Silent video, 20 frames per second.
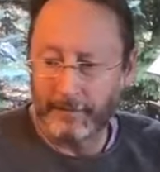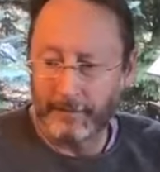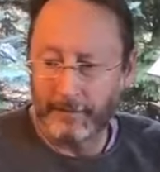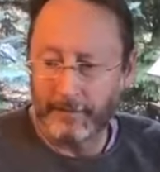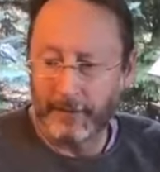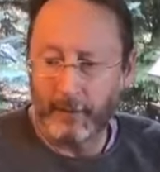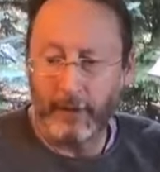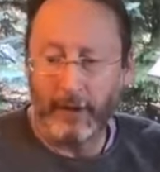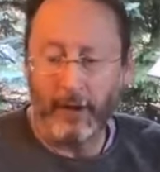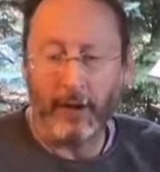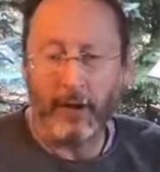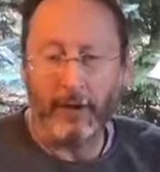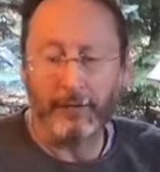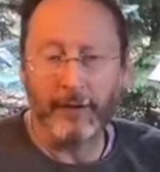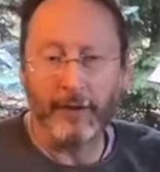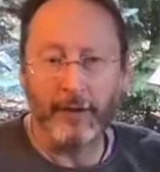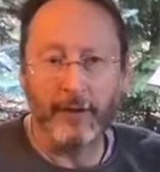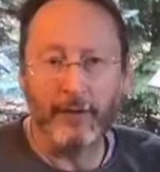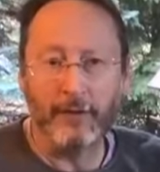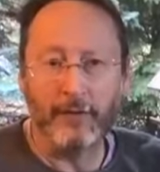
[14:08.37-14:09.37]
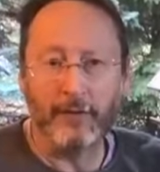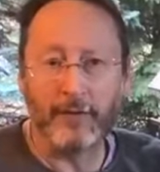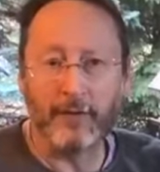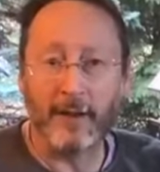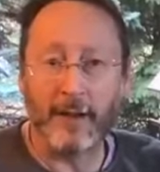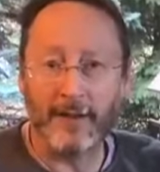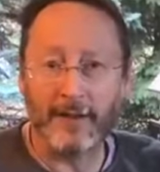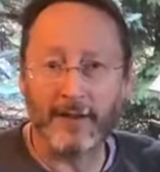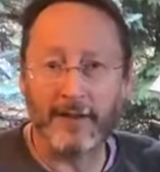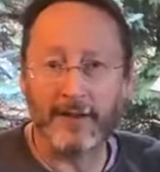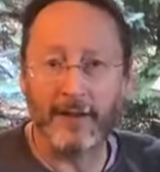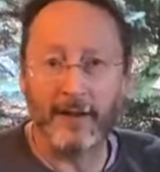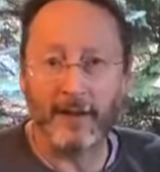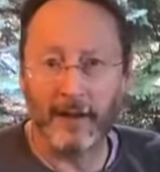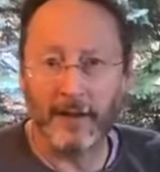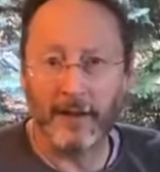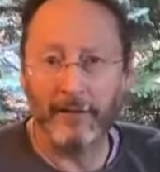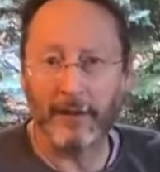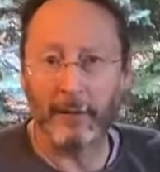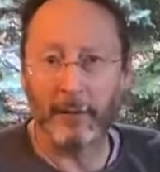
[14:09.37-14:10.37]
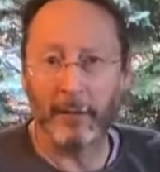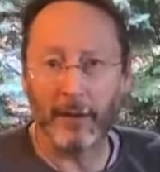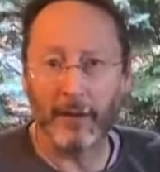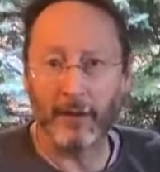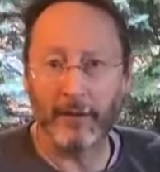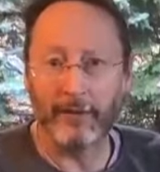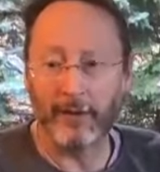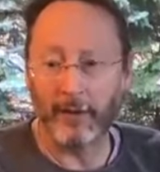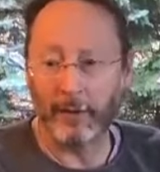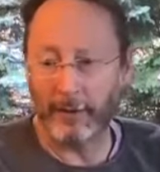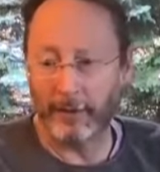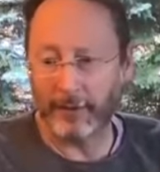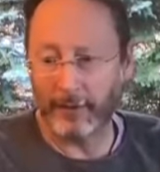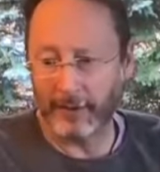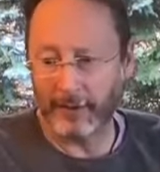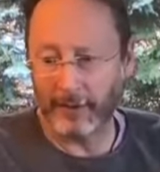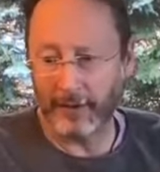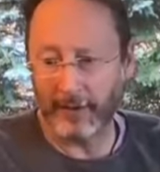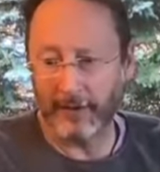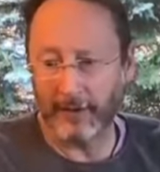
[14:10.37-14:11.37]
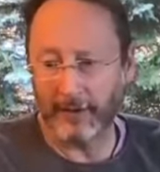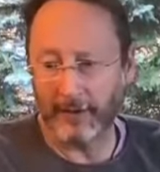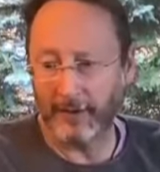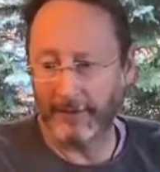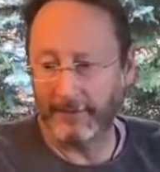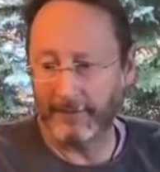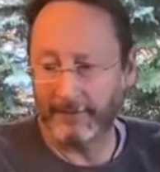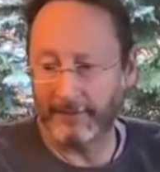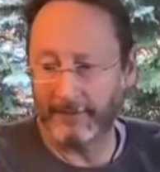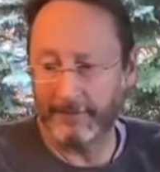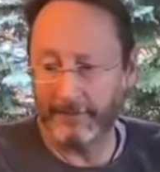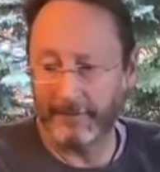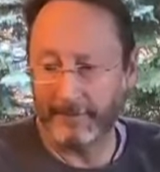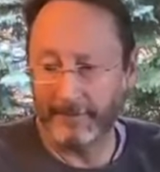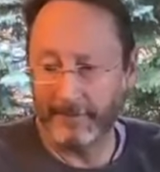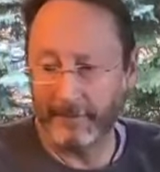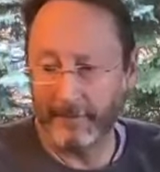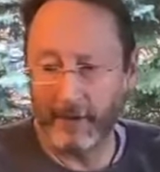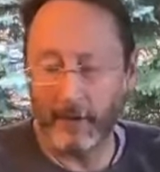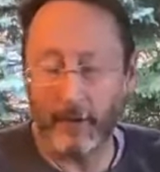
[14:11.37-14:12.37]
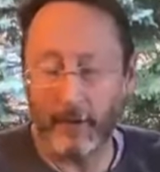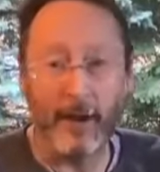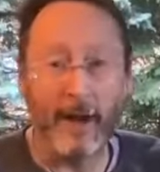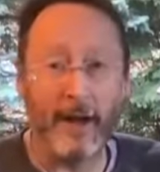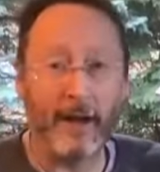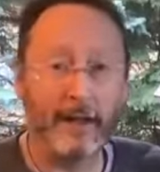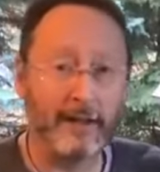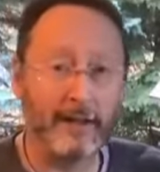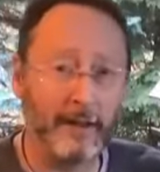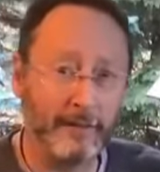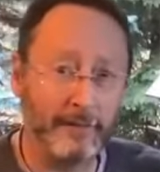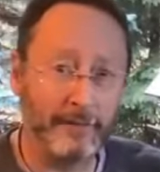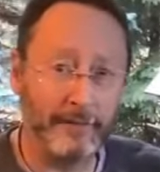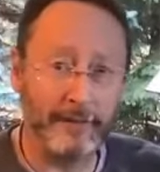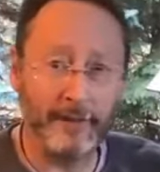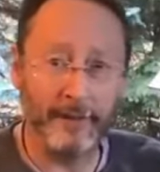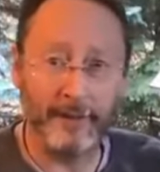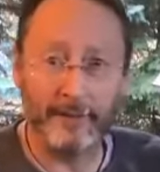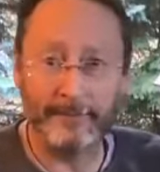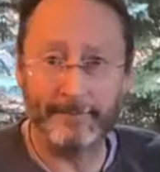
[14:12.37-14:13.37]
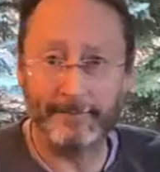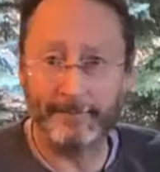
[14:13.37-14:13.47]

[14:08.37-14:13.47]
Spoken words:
we often use less than a loving part of our personality or act out of fear.